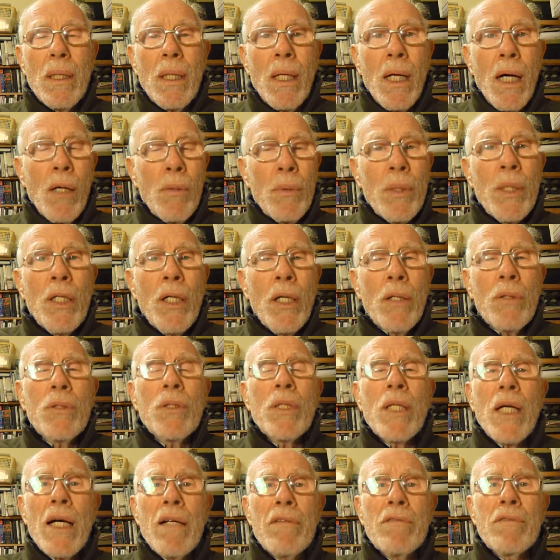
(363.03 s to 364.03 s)
Are we going to
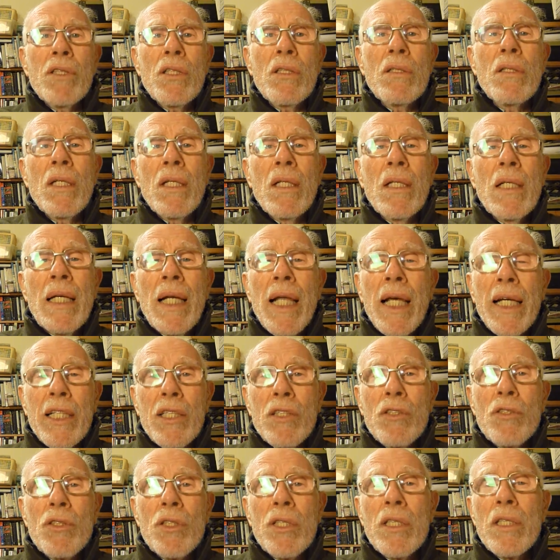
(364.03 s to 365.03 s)
have the a
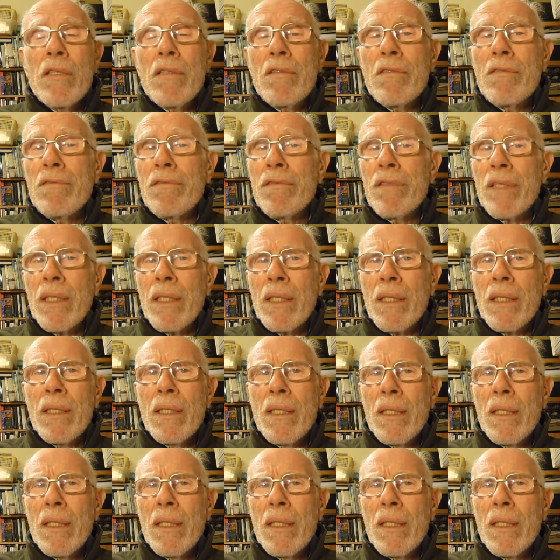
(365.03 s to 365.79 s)
legacy of uh,